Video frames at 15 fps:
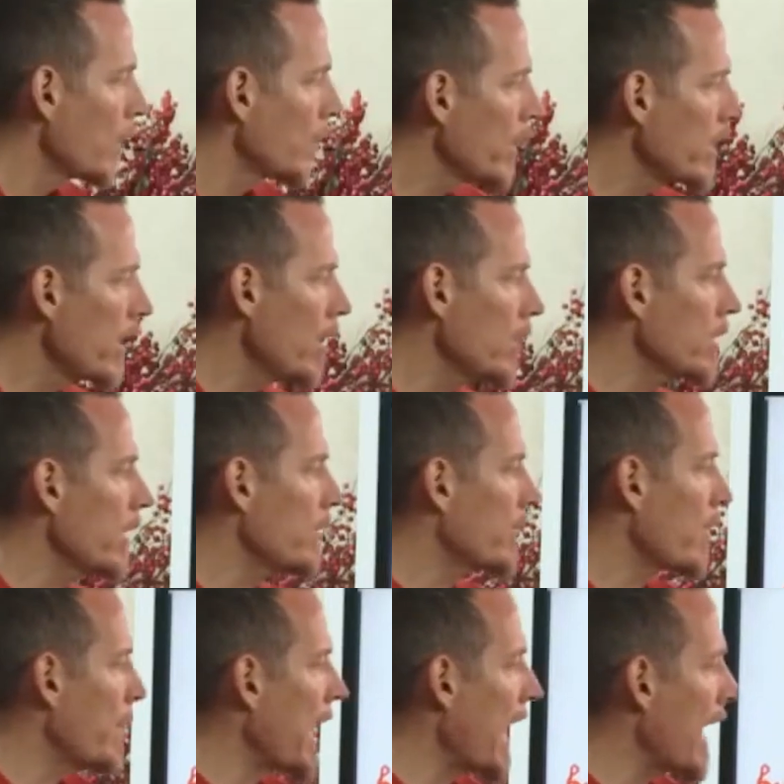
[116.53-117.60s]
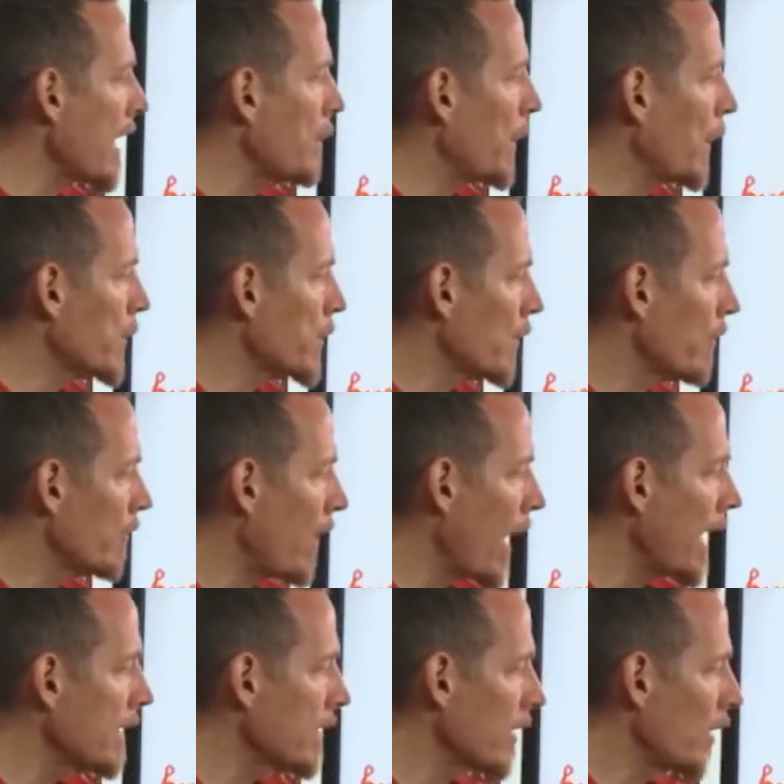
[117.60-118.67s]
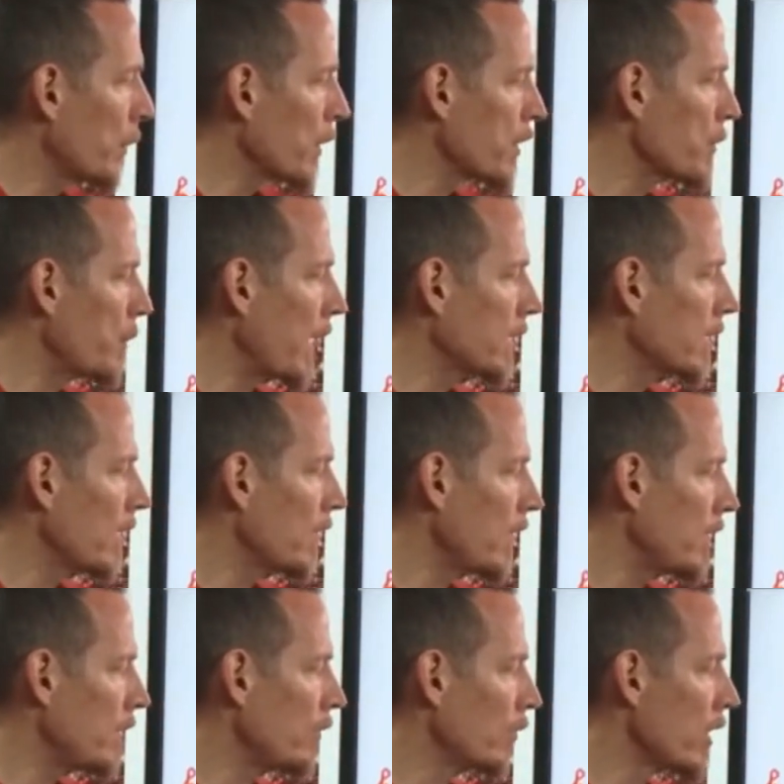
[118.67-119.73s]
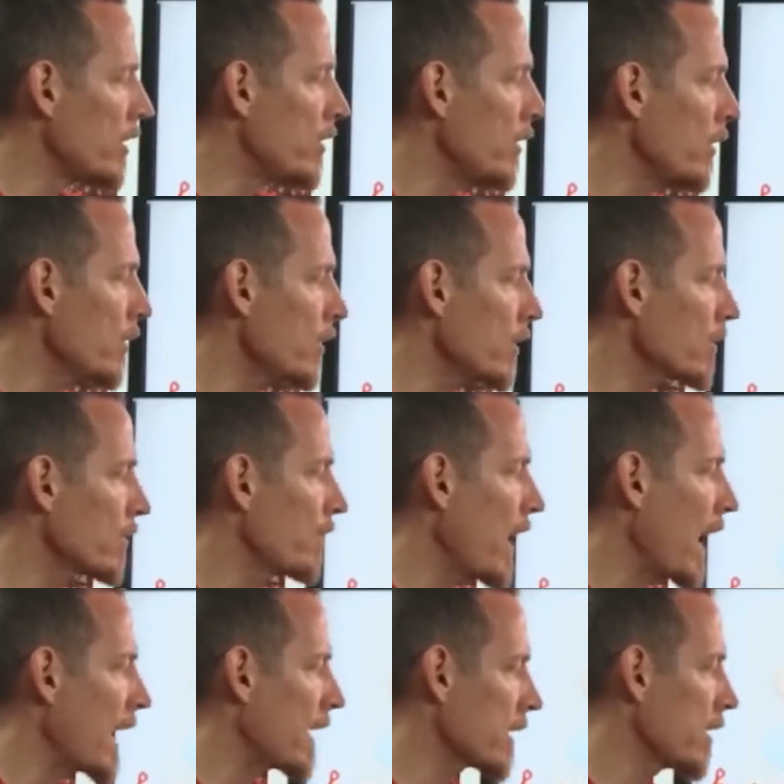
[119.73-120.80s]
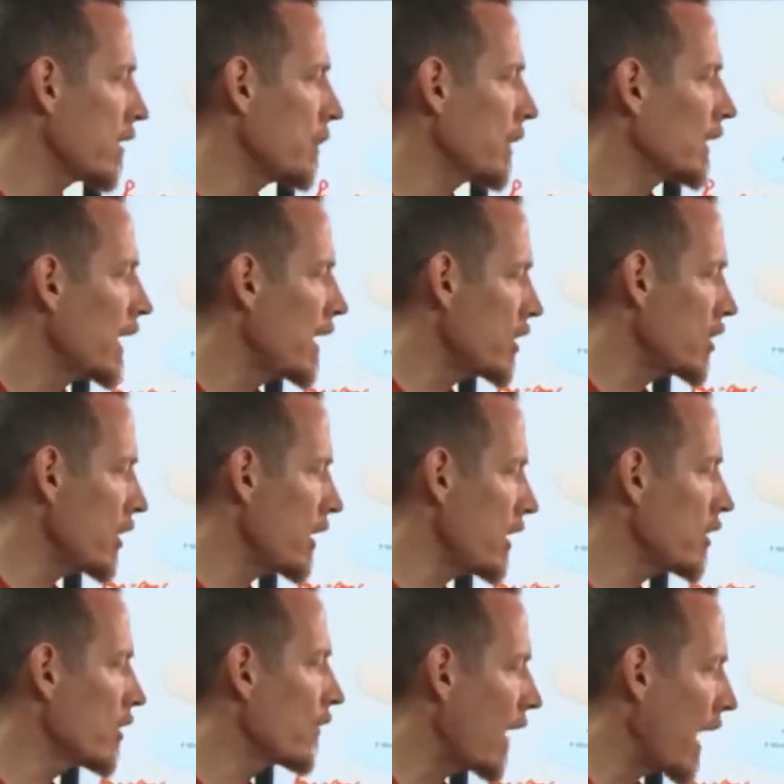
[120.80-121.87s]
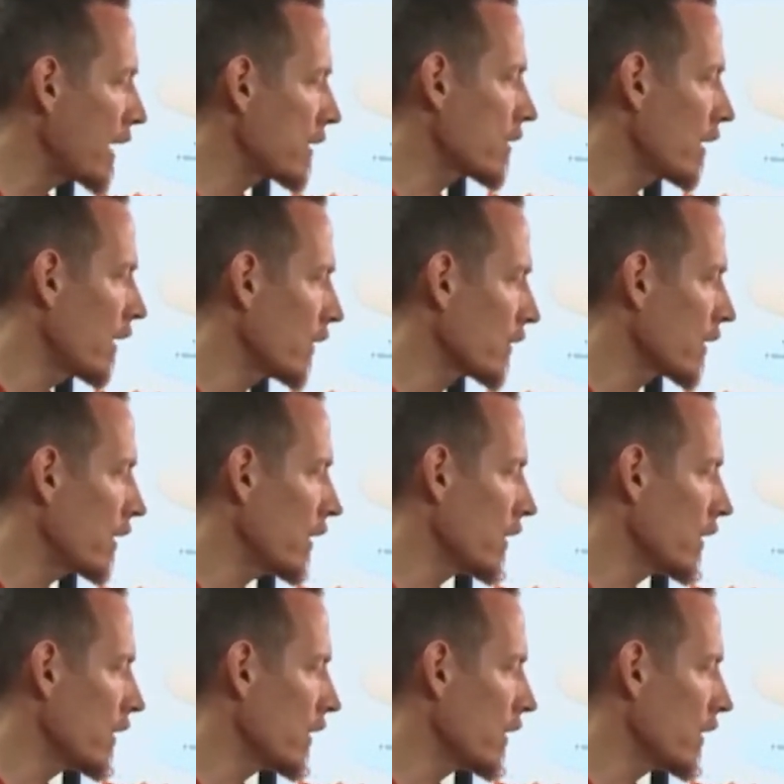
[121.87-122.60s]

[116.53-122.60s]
We know that from an adipose or fat cell perspective, it reduces fat accumulation in your fat cells. It